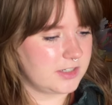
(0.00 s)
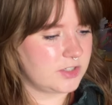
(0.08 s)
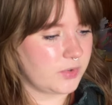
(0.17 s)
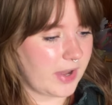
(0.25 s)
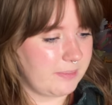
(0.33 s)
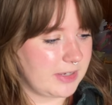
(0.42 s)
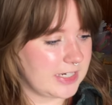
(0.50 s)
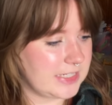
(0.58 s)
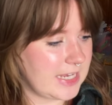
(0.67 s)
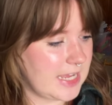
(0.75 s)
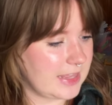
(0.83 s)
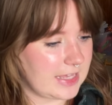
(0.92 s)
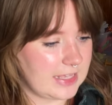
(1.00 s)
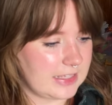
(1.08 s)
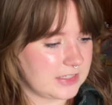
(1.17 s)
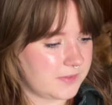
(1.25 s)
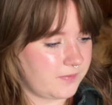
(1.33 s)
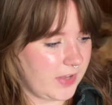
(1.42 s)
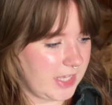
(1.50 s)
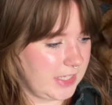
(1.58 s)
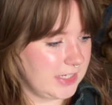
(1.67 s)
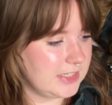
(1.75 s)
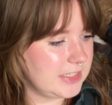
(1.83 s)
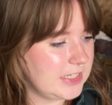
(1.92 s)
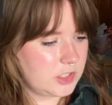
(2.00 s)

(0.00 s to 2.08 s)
so I'm gonna take that. That's fine.